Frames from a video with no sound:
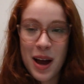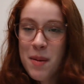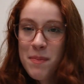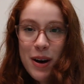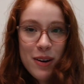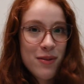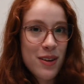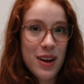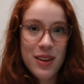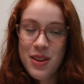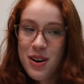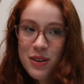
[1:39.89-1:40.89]
above
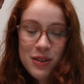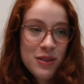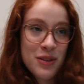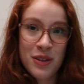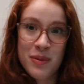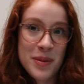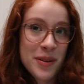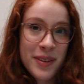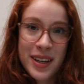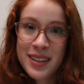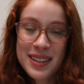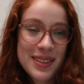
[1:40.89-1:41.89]
those two
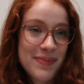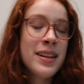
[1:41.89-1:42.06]
movies.